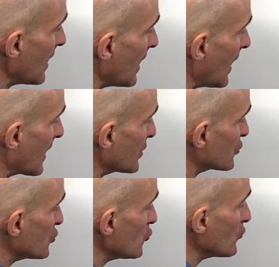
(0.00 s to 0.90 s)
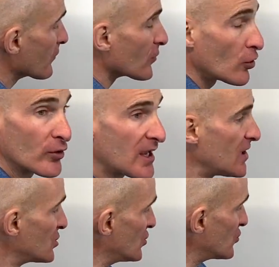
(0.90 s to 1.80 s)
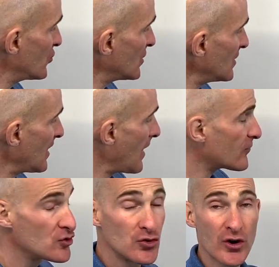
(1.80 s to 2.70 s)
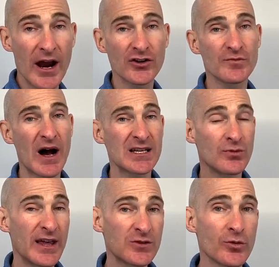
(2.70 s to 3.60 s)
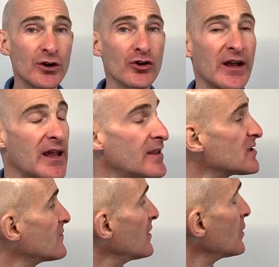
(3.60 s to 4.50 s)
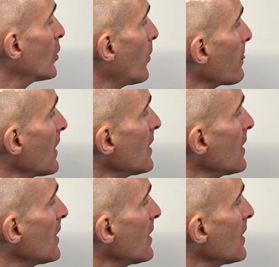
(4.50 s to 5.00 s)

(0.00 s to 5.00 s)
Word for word: uh, in two different locations, so you can have two triangles possible. And that's what we're going to look at in this video.